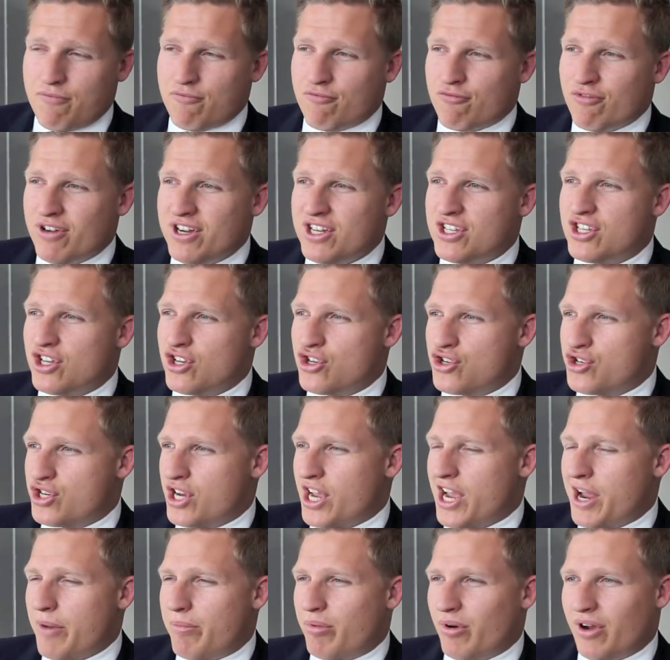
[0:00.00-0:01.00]
Recent
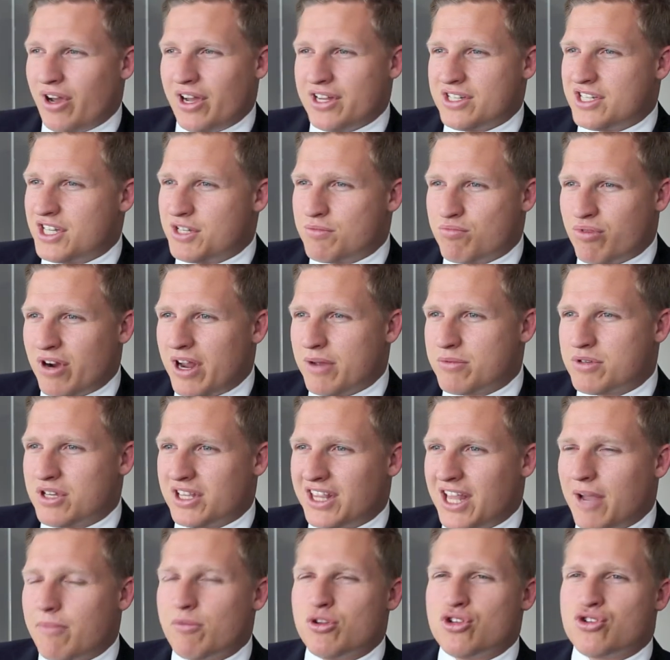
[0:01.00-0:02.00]
share price is perhaps
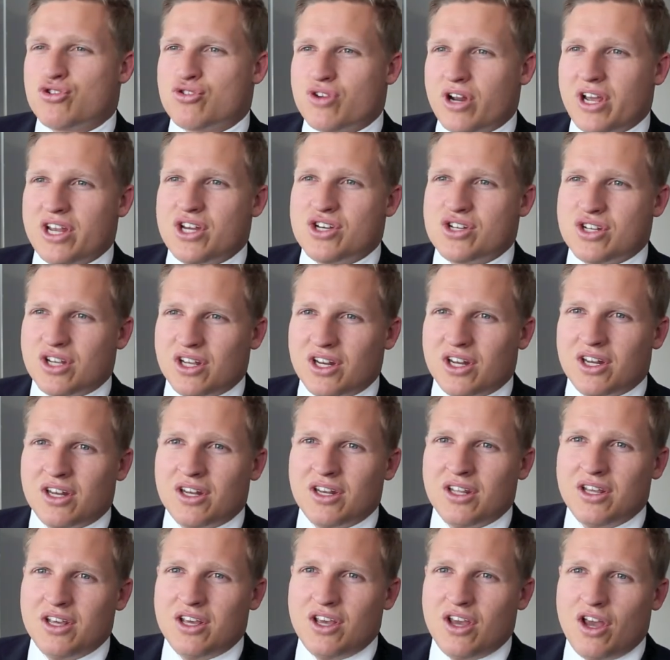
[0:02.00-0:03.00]
a
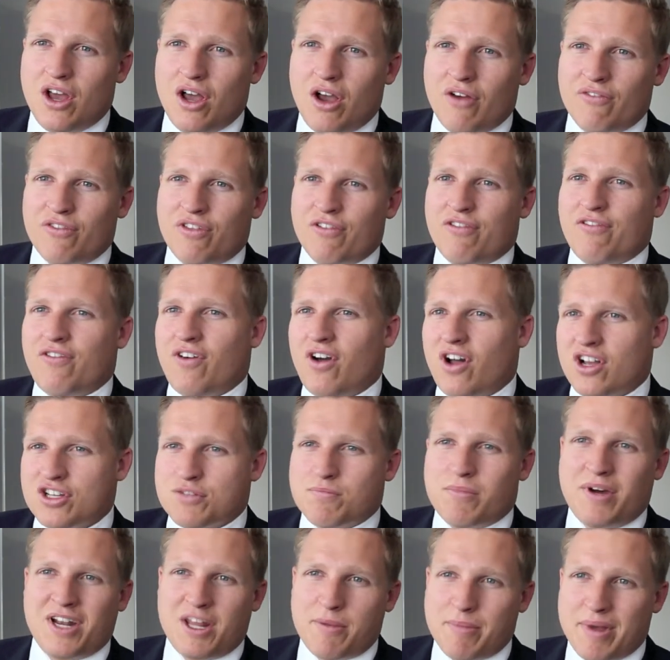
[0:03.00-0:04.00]
demonstration of the
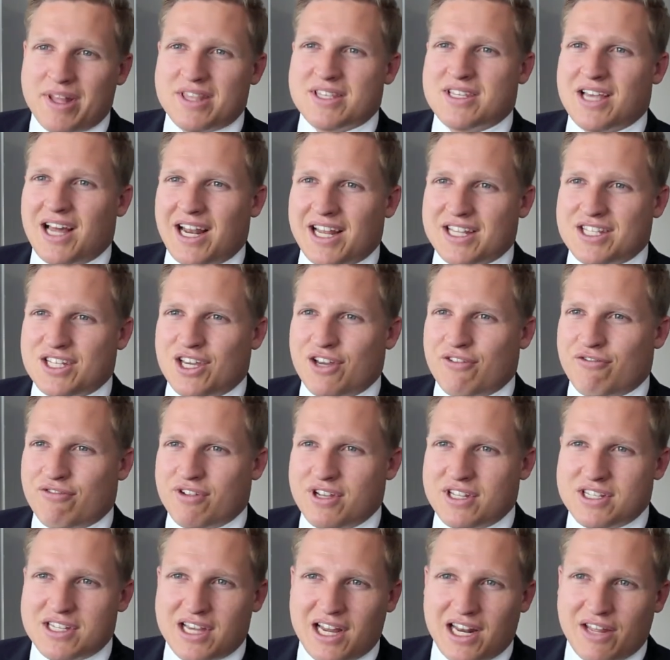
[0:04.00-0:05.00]
fast money mentality of
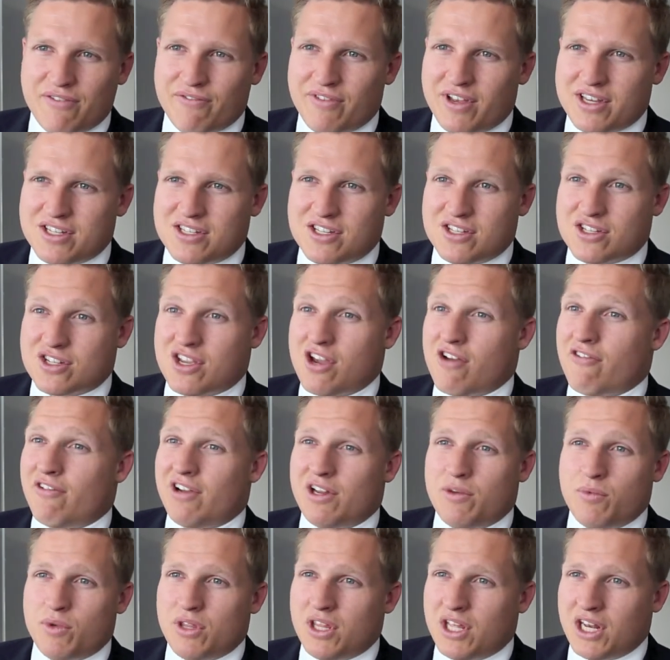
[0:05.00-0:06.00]
retail investors
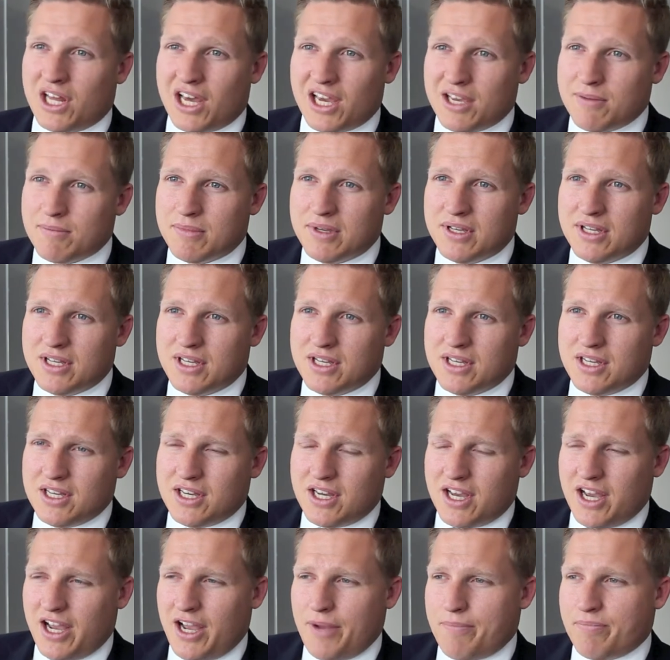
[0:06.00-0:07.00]
currently within AIM.
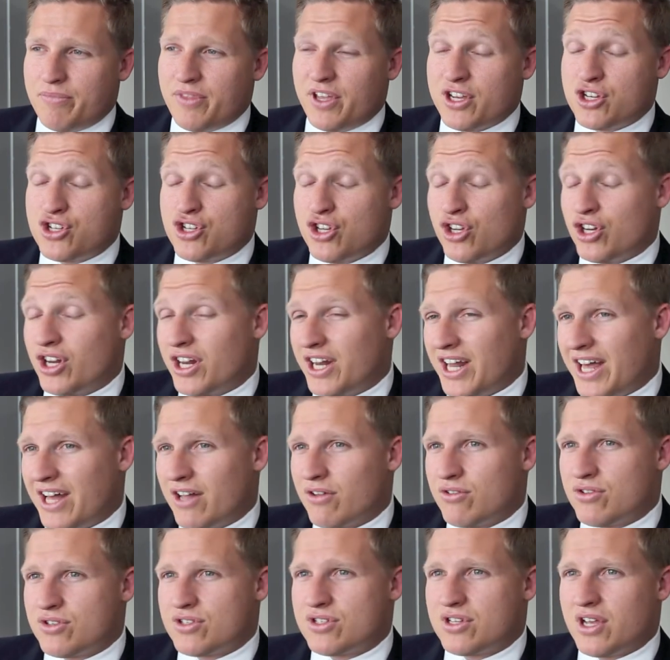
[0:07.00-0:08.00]
They should
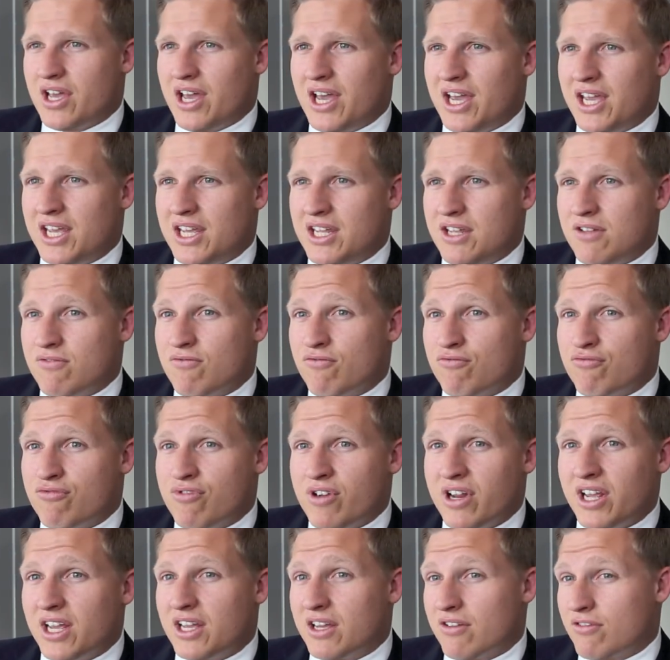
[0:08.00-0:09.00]
announce a
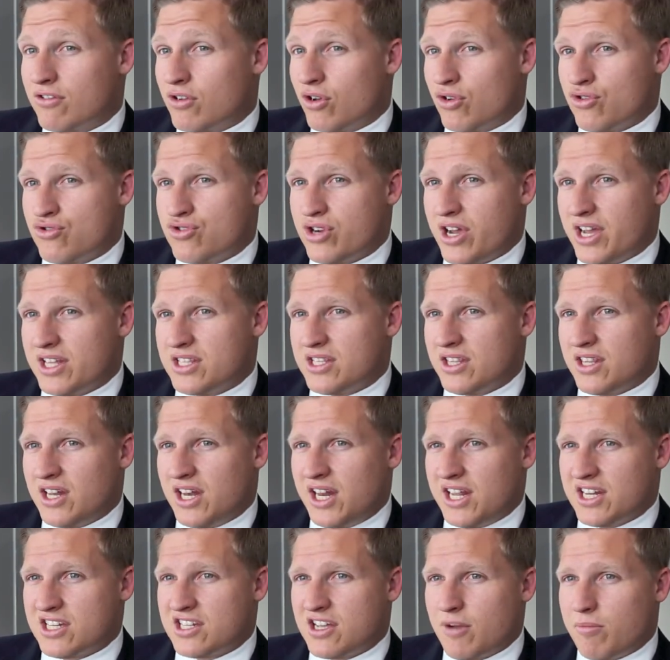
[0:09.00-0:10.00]
rig contract in the
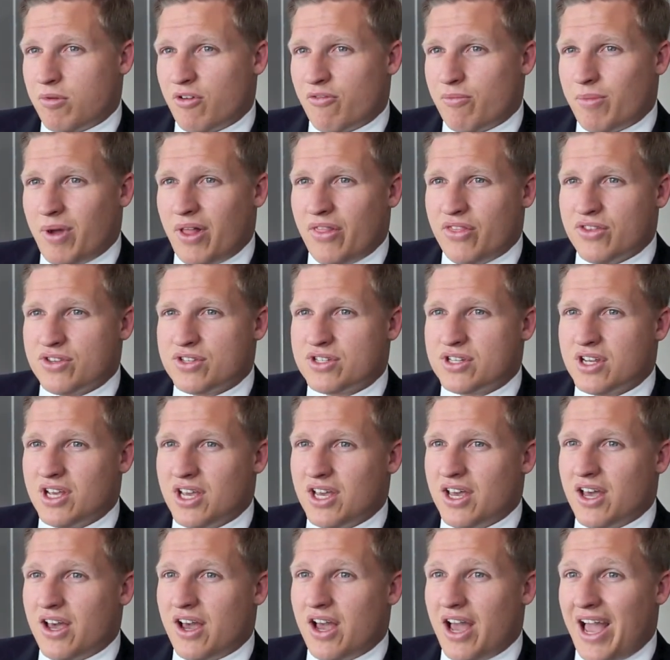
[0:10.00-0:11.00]
next couple of months
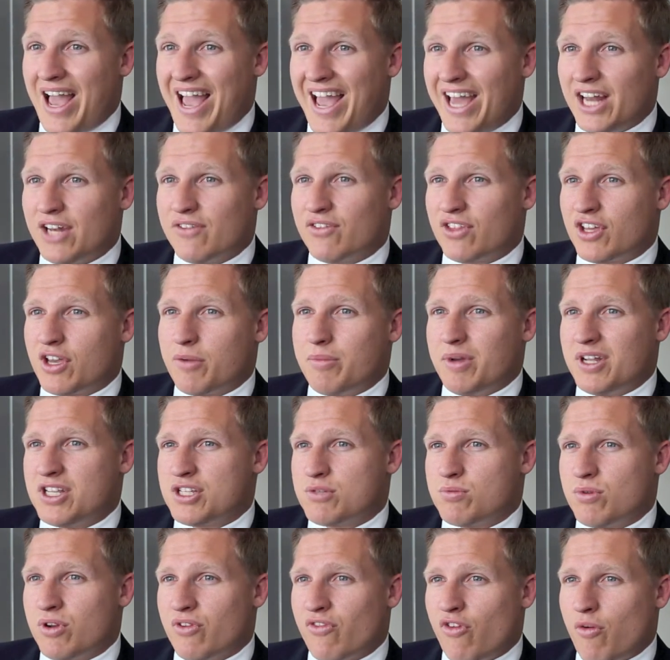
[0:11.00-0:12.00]
ahead of the
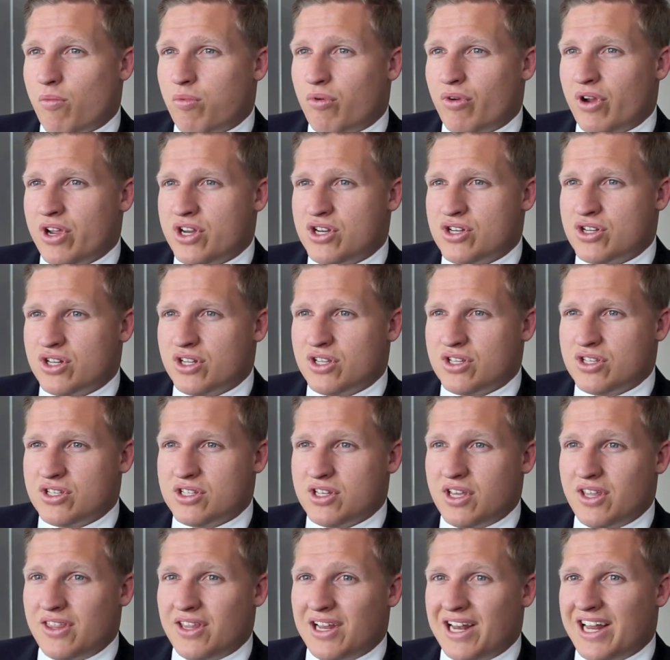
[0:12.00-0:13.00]
commencement of
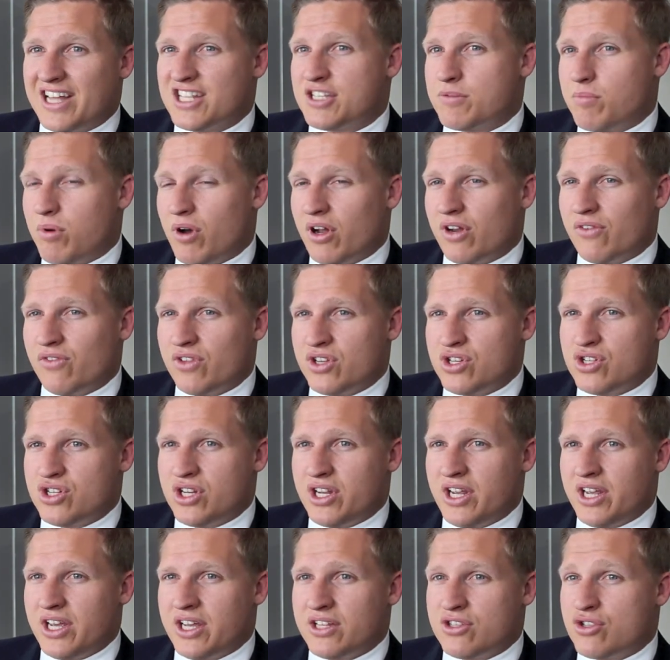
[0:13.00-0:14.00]
operations in the latter part of this
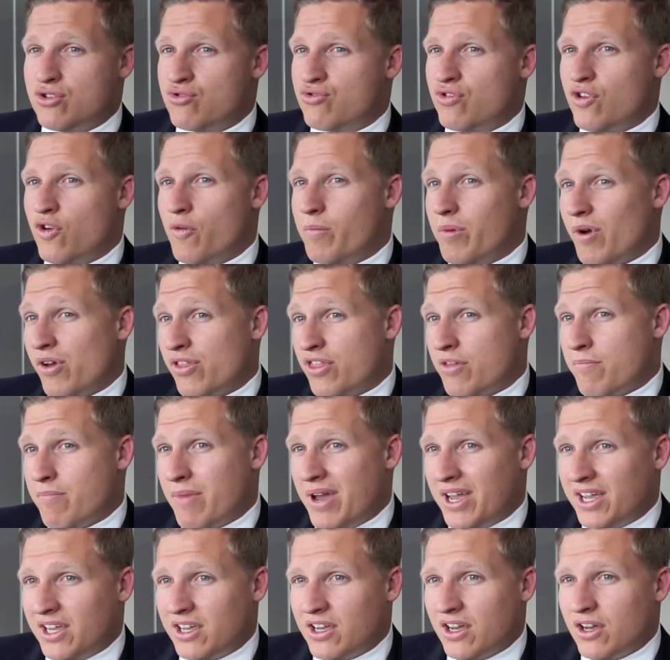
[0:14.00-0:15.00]
year to drill both the
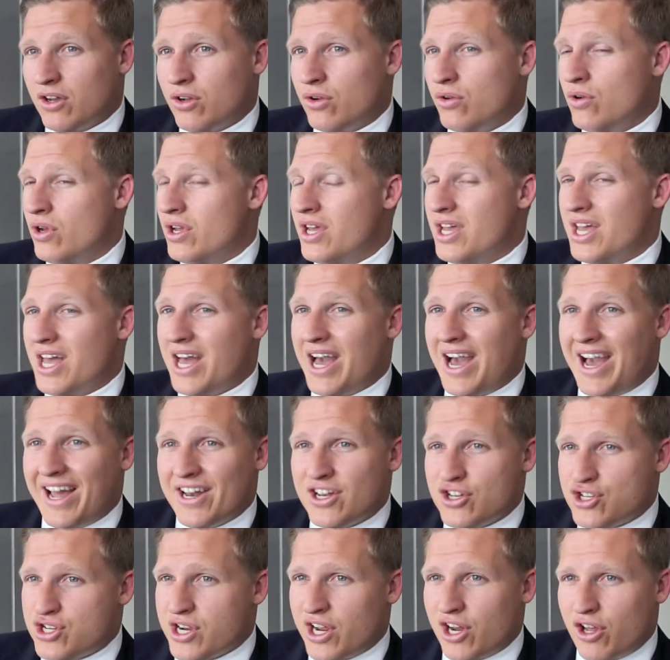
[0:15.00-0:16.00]
Mengo
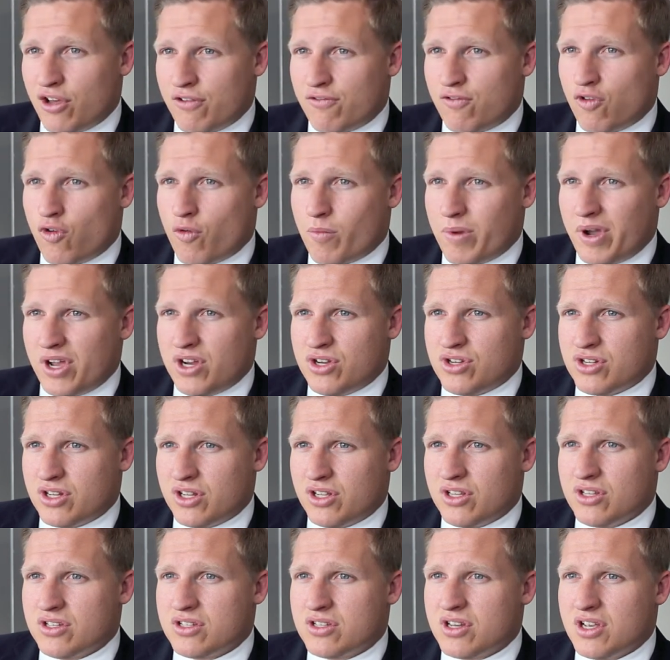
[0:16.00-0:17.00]
and Geno
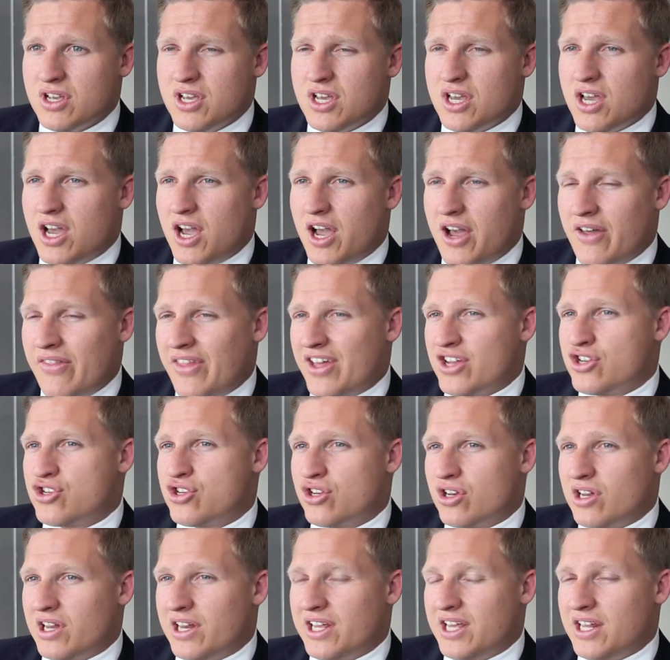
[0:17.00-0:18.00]
formations, and that
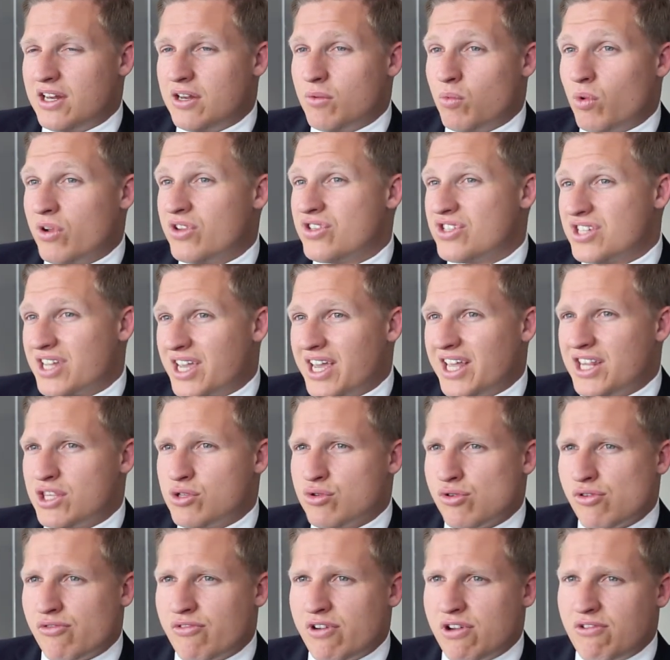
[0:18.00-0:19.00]
should lead once again
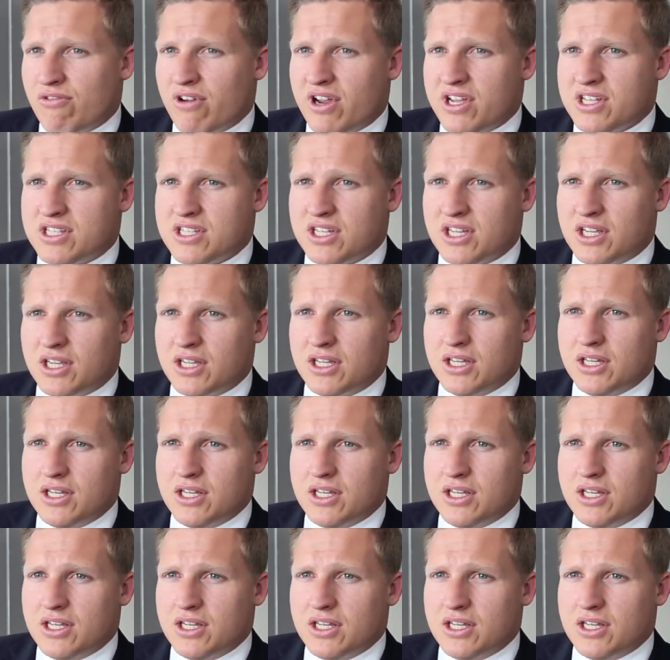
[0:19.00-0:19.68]
to a re-rating.